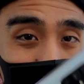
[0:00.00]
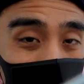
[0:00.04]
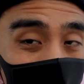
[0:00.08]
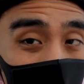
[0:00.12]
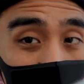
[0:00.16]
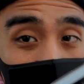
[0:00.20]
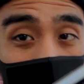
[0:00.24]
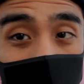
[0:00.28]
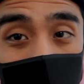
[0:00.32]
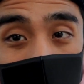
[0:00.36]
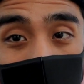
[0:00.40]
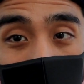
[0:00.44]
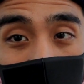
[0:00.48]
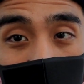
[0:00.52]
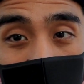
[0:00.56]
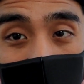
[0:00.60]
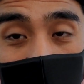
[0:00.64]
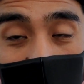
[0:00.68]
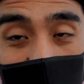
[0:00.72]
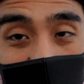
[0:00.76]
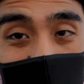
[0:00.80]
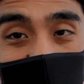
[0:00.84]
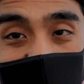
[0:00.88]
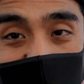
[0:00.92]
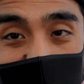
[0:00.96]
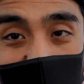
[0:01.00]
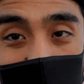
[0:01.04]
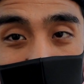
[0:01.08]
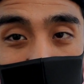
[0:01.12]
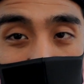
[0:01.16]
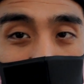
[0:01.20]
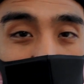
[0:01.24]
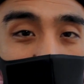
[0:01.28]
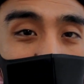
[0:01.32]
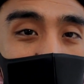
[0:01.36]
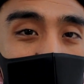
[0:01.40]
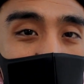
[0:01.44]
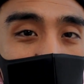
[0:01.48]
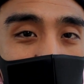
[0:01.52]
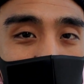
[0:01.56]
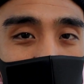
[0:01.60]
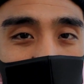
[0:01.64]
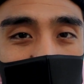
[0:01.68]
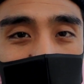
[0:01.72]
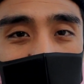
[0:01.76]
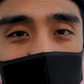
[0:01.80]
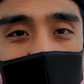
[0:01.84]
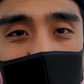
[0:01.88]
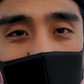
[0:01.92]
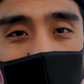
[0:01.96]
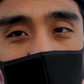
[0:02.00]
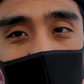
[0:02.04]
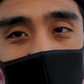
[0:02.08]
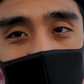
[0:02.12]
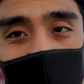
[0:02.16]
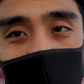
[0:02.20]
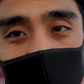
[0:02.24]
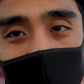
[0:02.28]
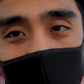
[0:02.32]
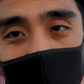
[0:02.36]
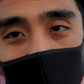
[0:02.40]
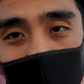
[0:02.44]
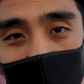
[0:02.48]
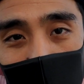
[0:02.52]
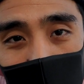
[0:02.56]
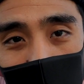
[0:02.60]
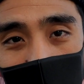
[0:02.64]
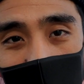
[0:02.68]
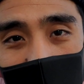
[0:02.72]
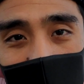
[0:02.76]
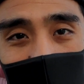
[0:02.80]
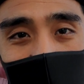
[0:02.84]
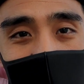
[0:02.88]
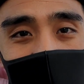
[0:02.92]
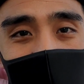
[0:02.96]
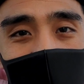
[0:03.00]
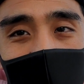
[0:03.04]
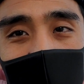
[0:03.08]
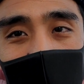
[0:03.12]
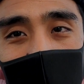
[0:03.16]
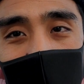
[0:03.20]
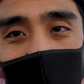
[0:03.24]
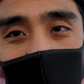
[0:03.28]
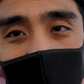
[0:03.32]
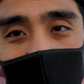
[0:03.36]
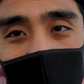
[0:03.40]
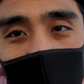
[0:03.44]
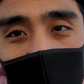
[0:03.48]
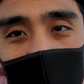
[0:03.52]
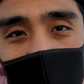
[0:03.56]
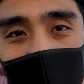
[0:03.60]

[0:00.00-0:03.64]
of the next clip will not be as good as the